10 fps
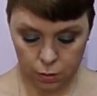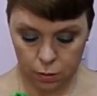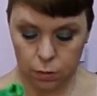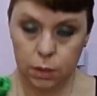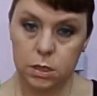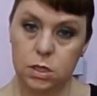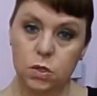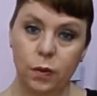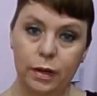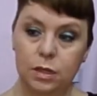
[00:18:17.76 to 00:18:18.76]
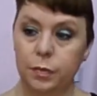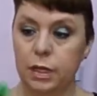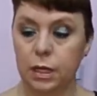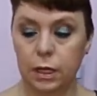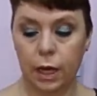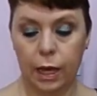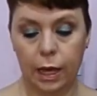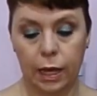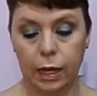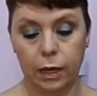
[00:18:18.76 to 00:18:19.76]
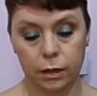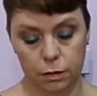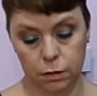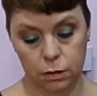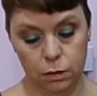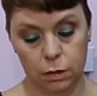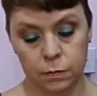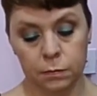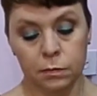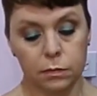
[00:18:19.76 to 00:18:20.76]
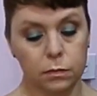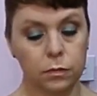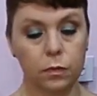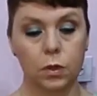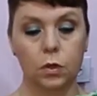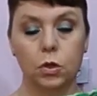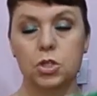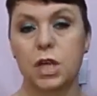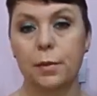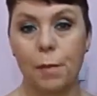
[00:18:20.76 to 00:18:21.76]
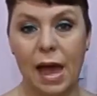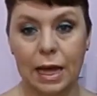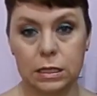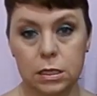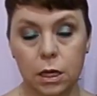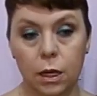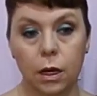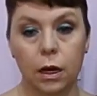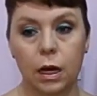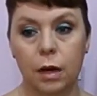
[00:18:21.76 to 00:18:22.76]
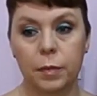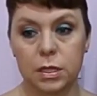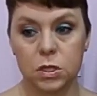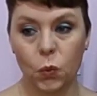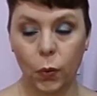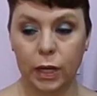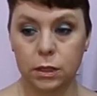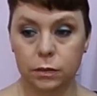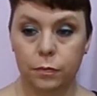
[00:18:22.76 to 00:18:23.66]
this is going to be a crochet mat. It's going,